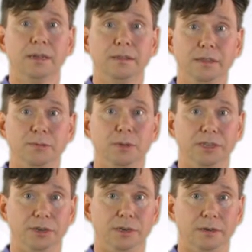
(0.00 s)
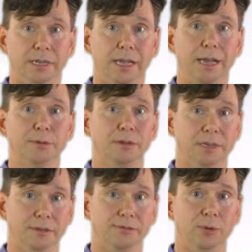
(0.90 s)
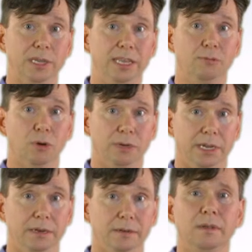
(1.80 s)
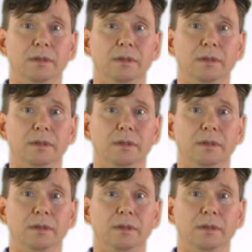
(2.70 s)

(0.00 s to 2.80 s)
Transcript: This will ensure the capsule can freely rotate.